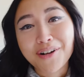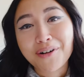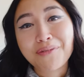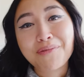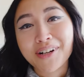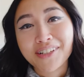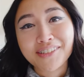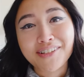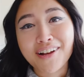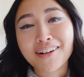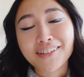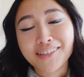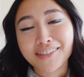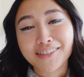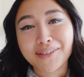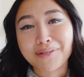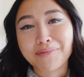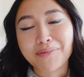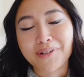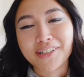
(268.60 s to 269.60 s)
don't want to talk to
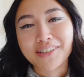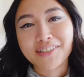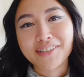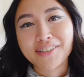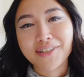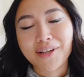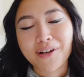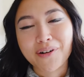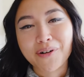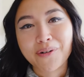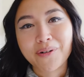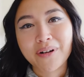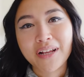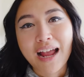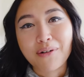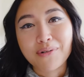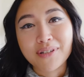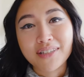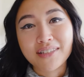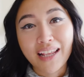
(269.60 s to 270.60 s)
someone. So
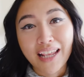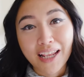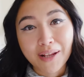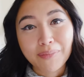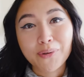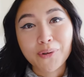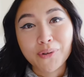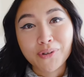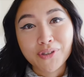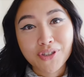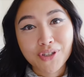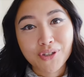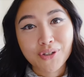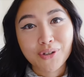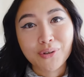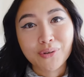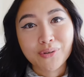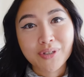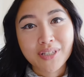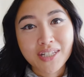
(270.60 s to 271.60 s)
I was able
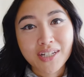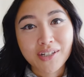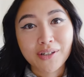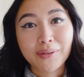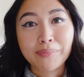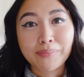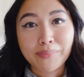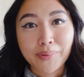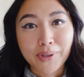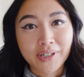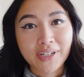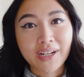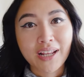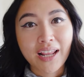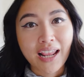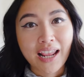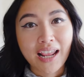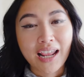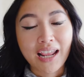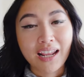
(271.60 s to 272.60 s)
to still book
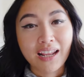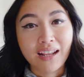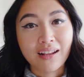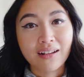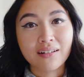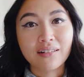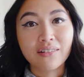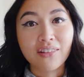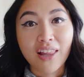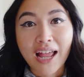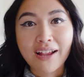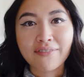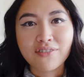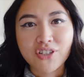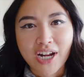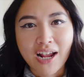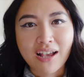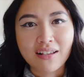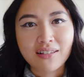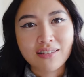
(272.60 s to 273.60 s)
a live
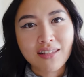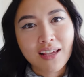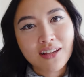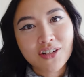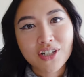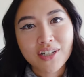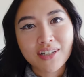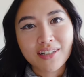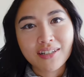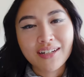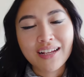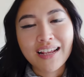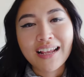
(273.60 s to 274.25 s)
chat session